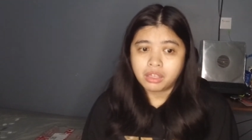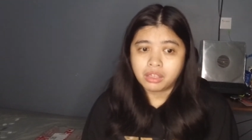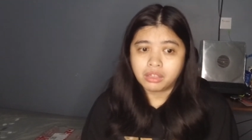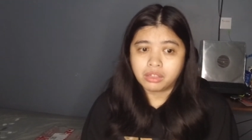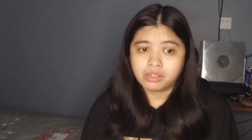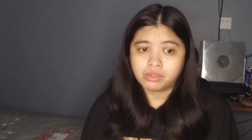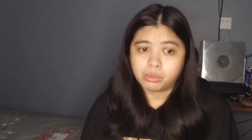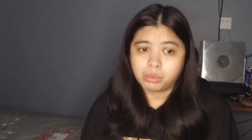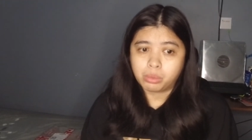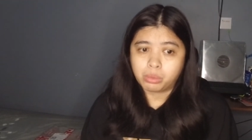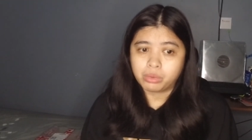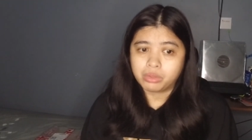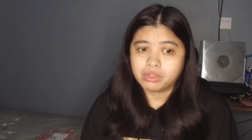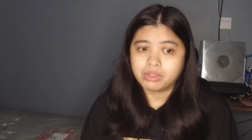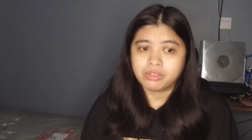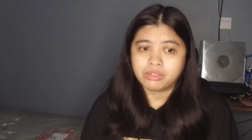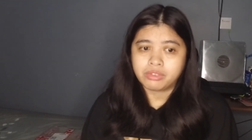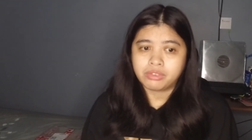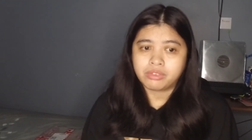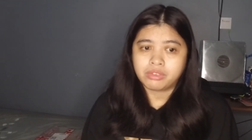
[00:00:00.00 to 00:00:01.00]
you know,
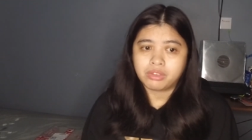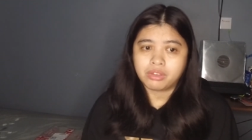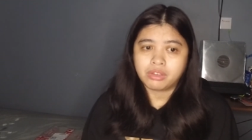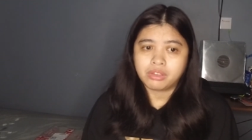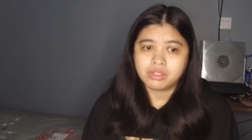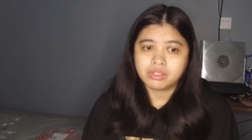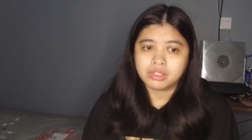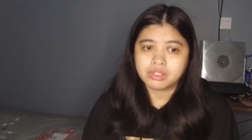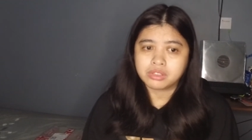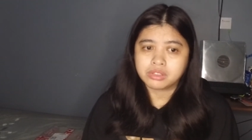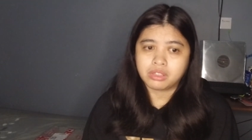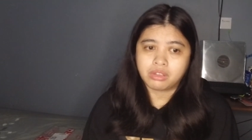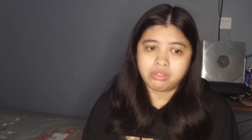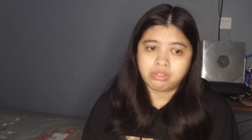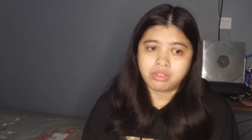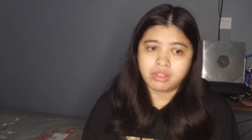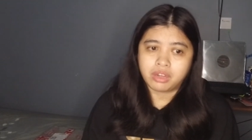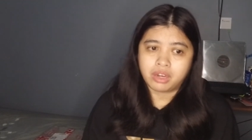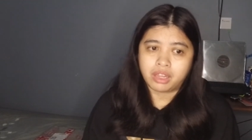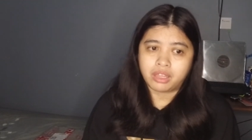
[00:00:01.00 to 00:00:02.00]
with the stuff
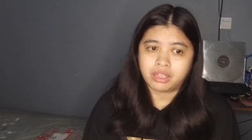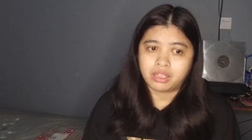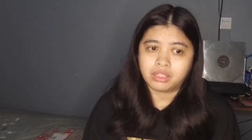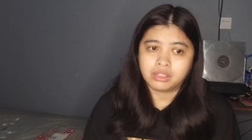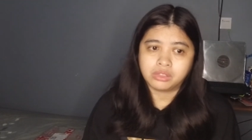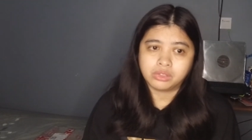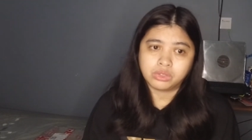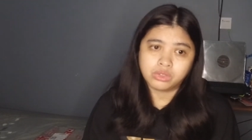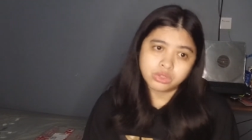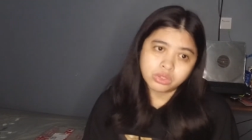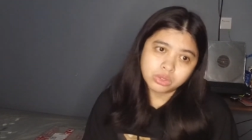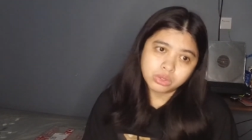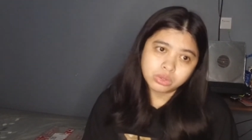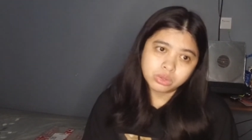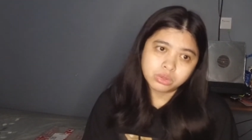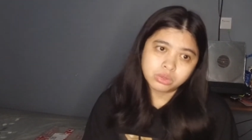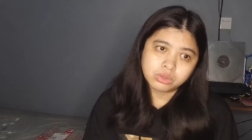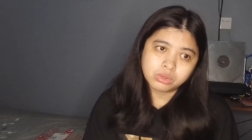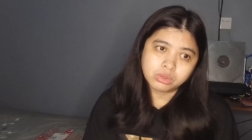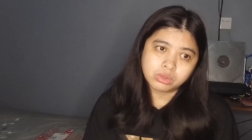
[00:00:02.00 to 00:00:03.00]
that I can
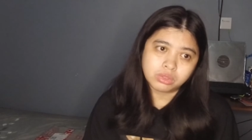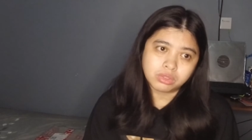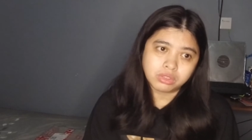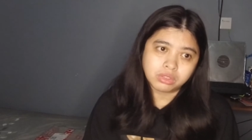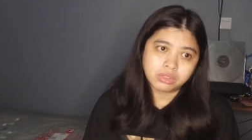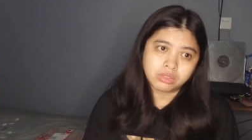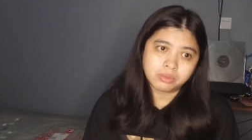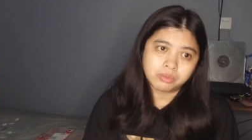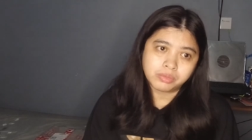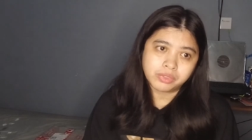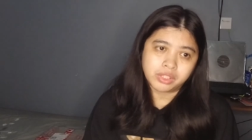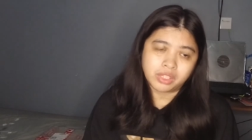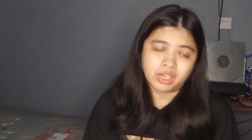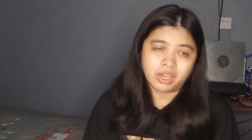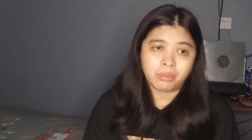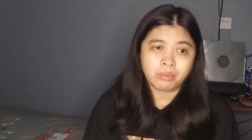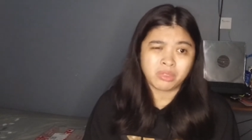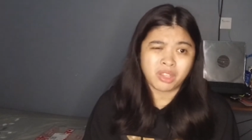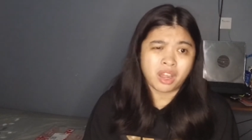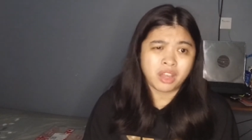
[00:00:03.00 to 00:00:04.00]
do or that
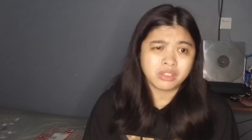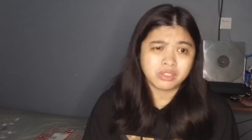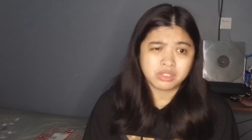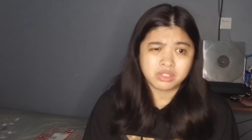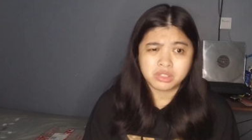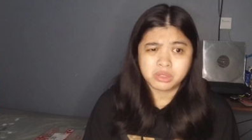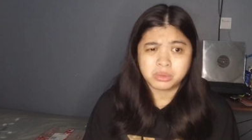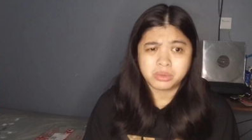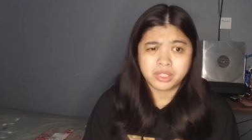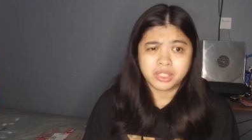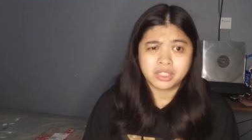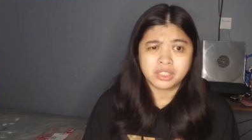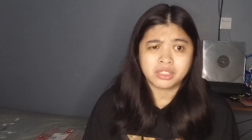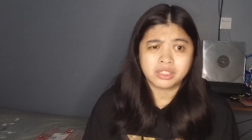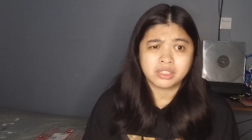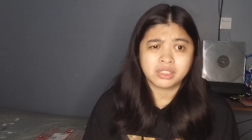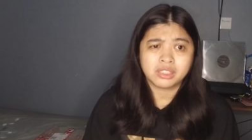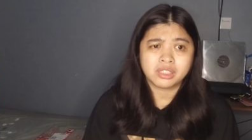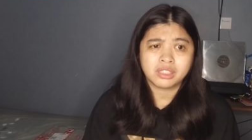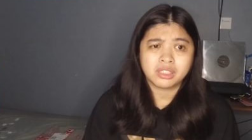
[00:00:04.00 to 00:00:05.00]
I'm not
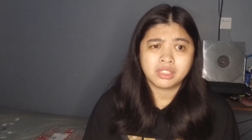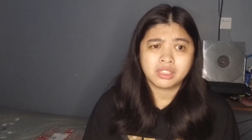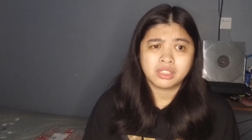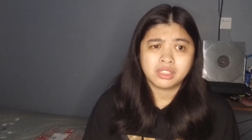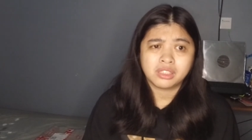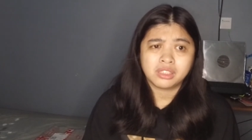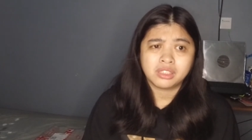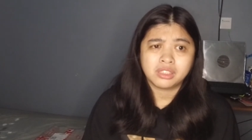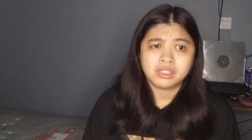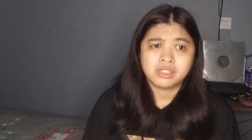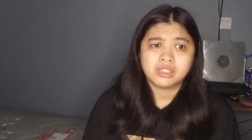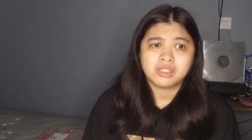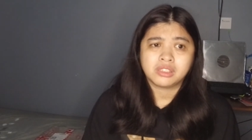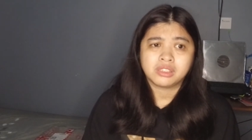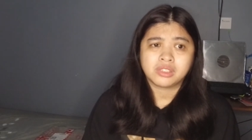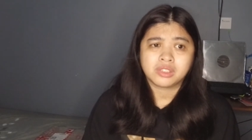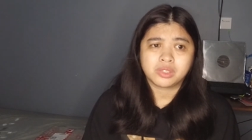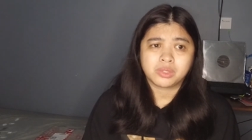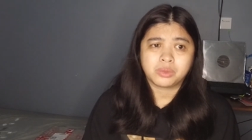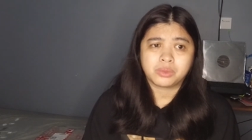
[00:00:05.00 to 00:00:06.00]
doing.
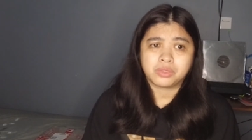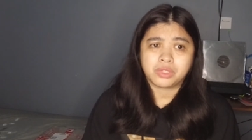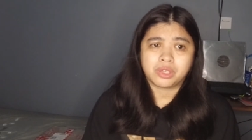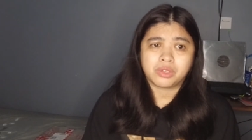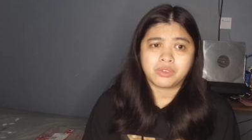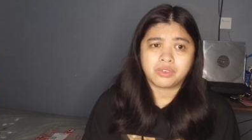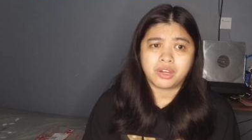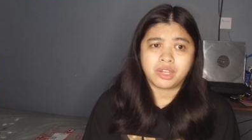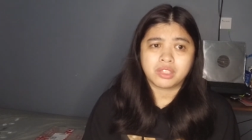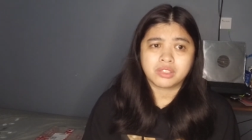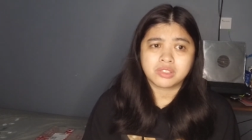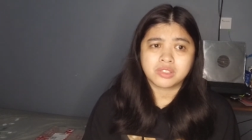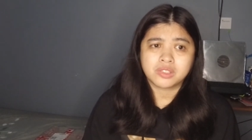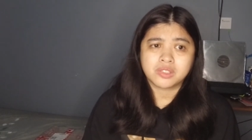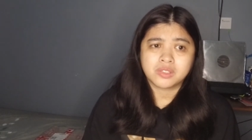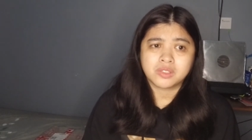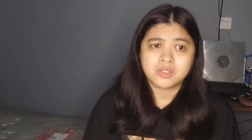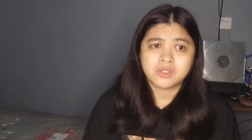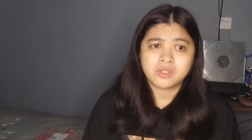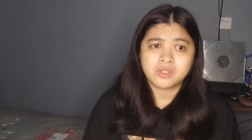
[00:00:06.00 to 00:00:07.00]
So
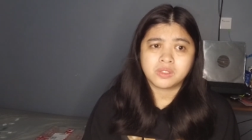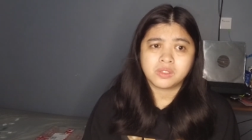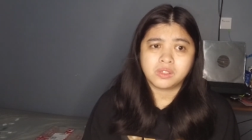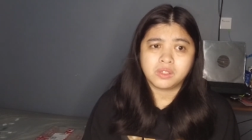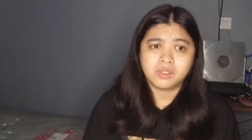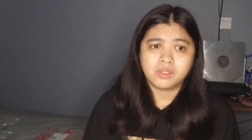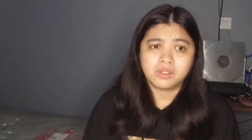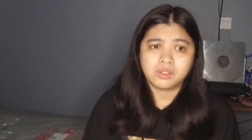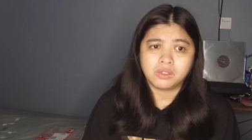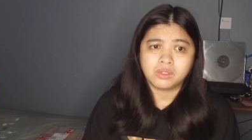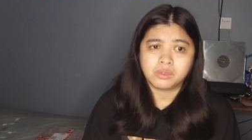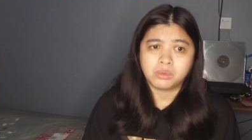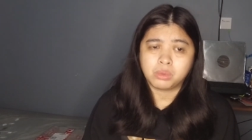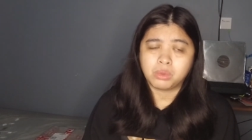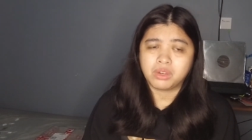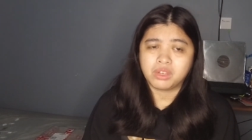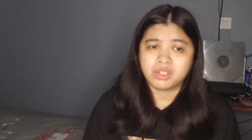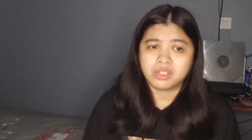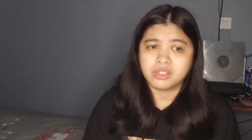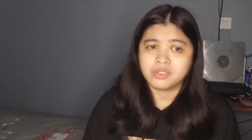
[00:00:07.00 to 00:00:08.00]
regrets,
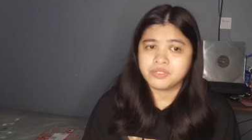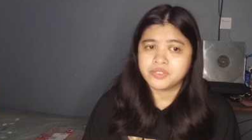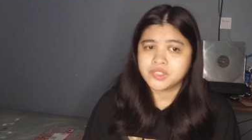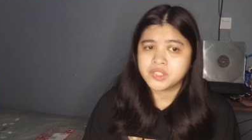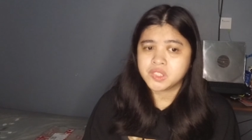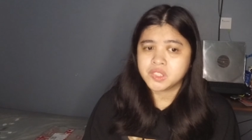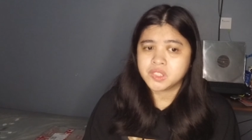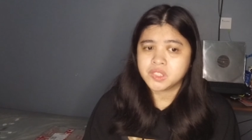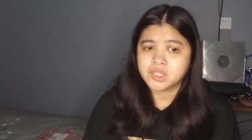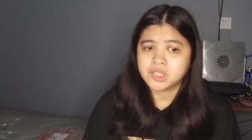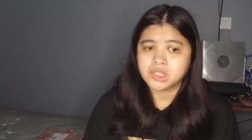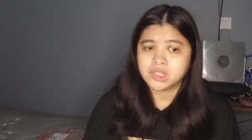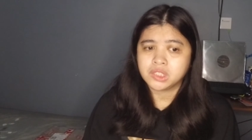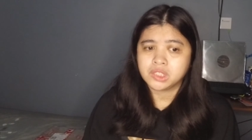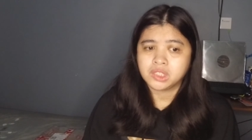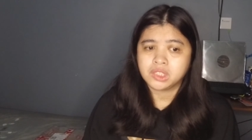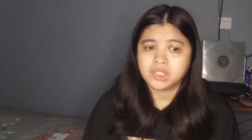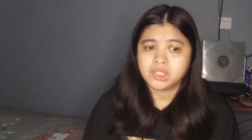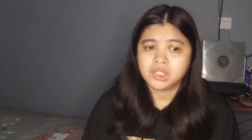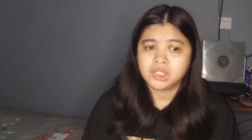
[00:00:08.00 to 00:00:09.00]
what ifs,
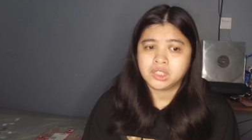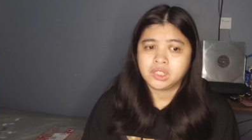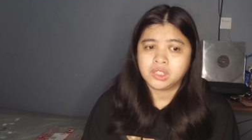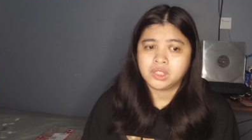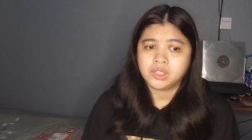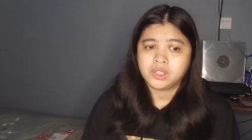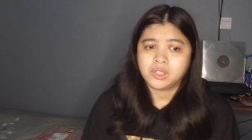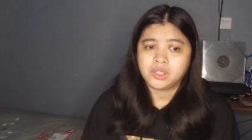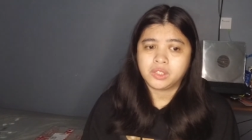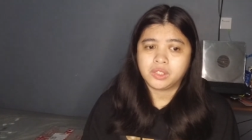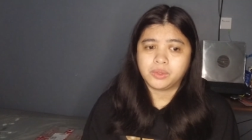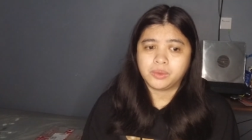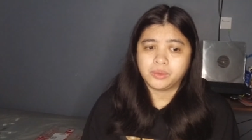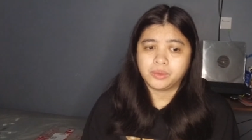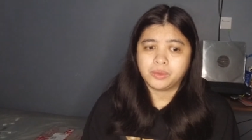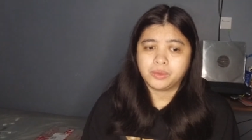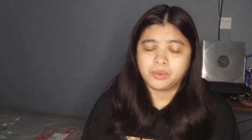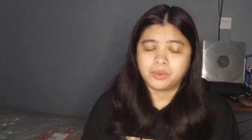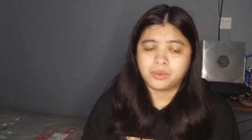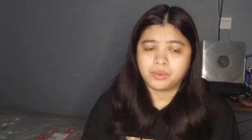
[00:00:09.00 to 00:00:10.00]

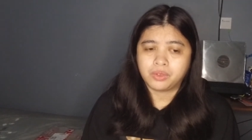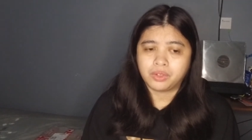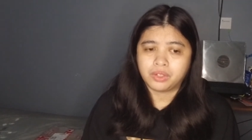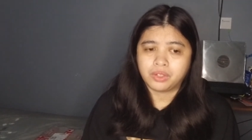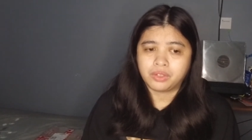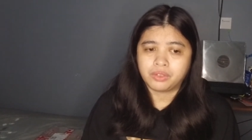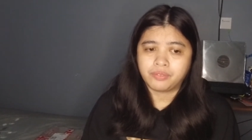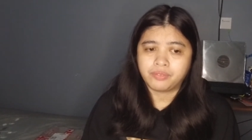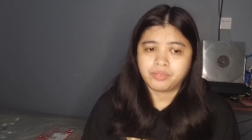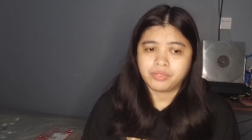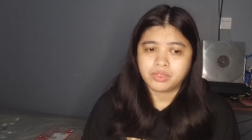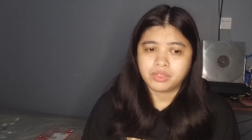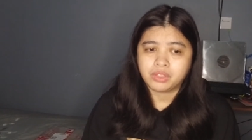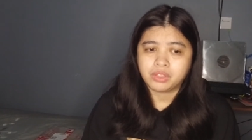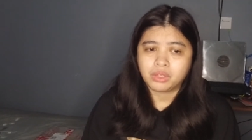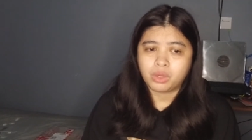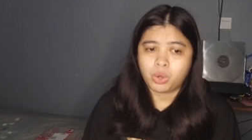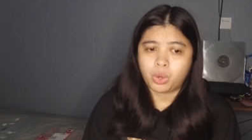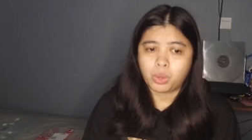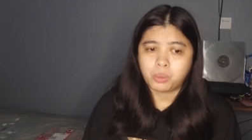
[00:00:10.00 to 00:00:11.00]
or
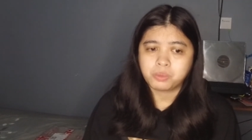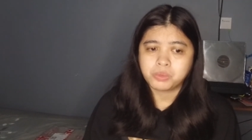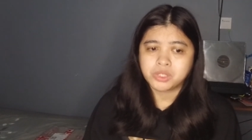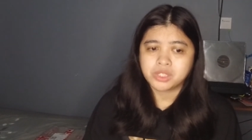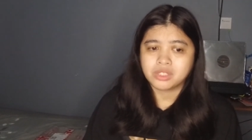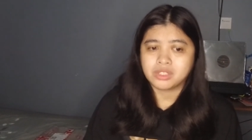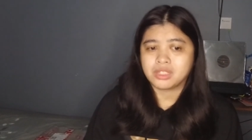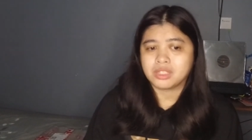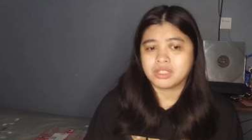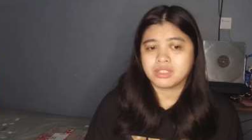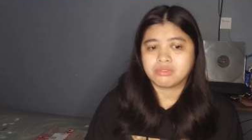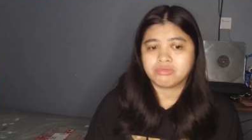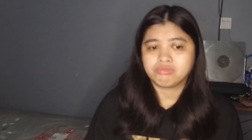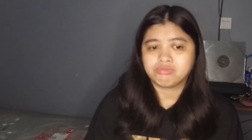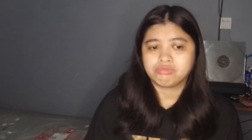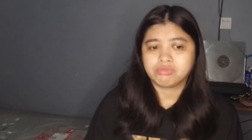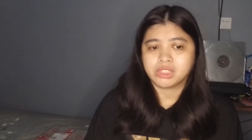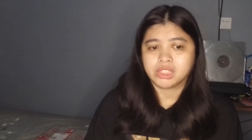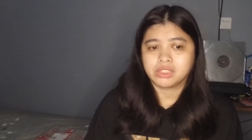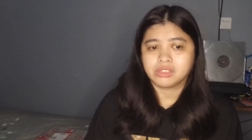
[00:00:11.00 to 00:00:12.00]
hopes that,
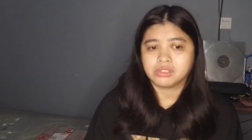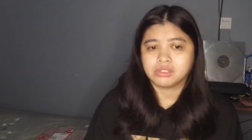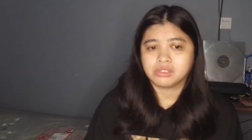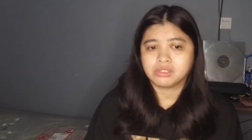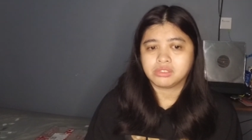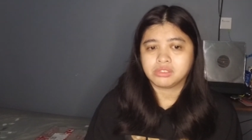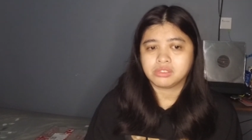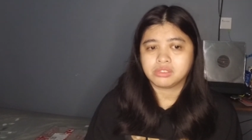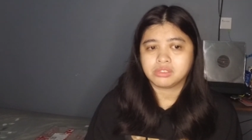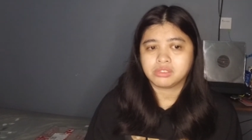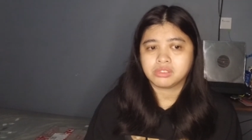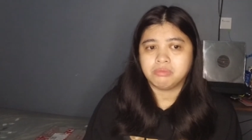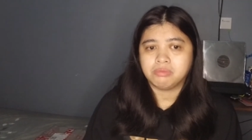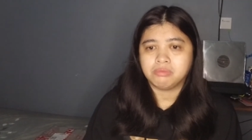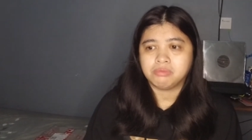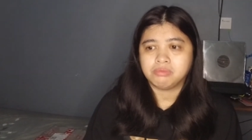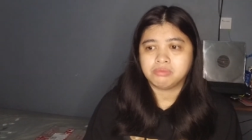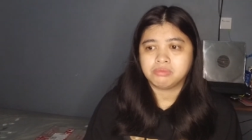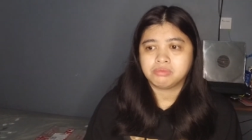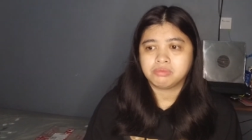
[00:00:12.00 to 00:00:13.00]
you know,
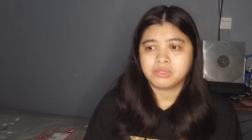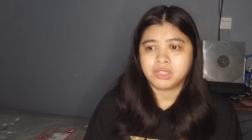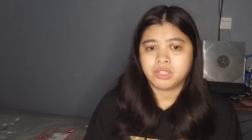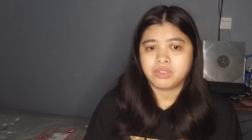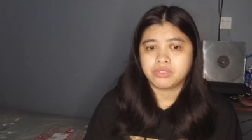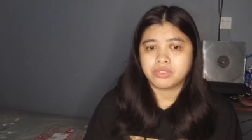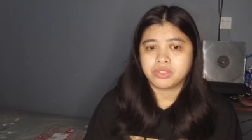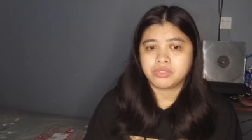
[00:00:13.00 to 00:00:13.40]
if